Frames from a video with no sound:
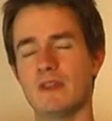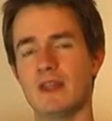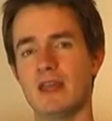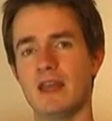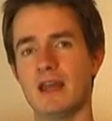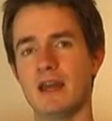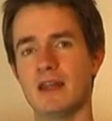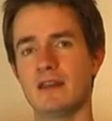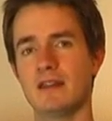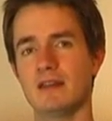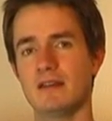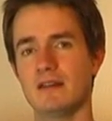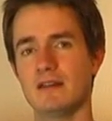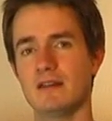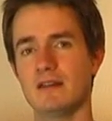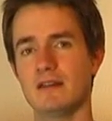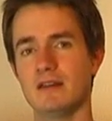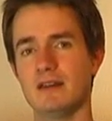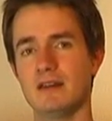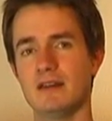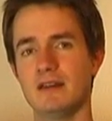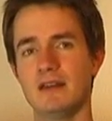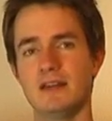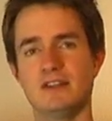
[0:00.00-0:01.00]
and
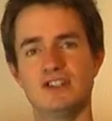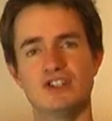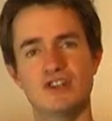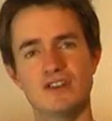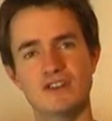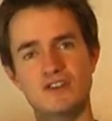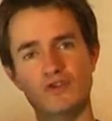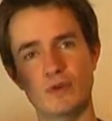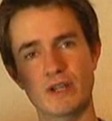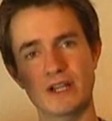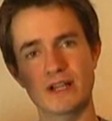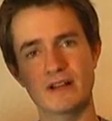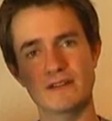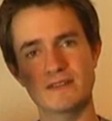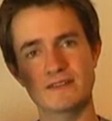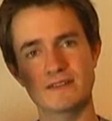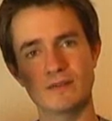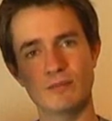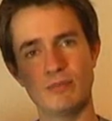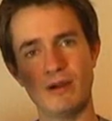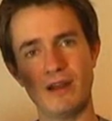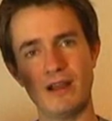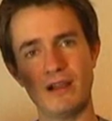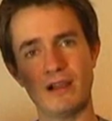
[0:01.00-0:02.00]
he just wrinkles
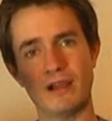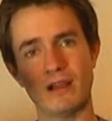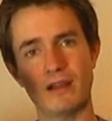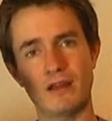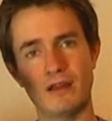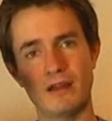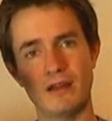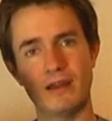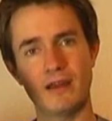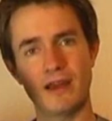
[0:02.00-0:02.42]
the bell.